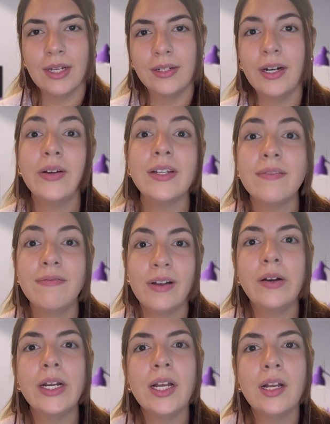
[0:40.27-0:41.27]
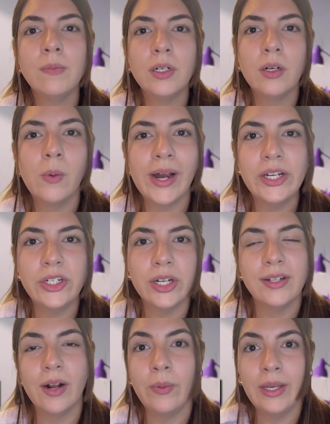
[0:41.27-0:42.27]
There is a very common
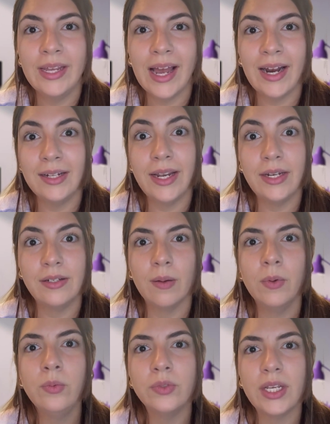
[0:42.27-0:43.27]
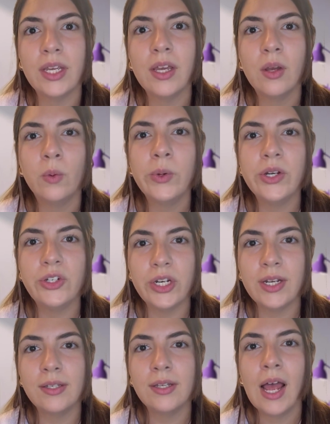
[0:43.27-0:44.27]
question that we get at DATAmundi, which
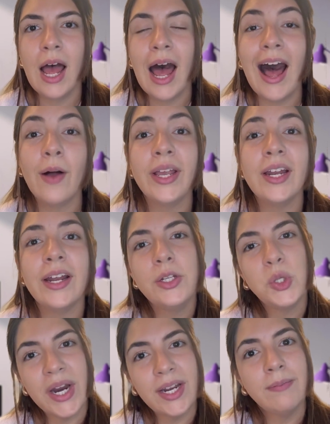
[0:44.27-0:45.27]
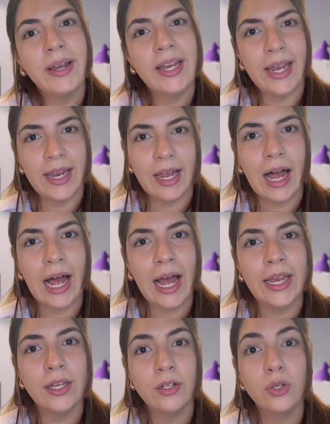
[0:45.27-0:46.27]
is, how can I train my
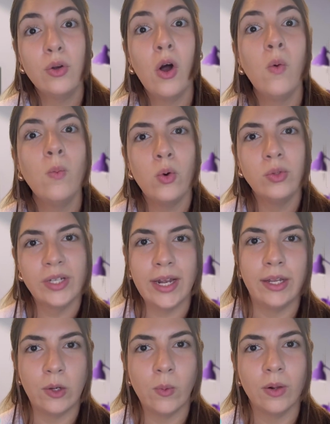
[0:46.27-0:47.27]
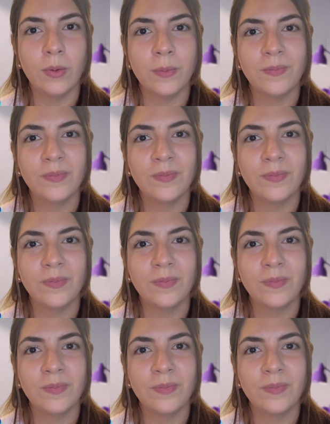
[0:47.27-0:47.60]
AI to go multilingual?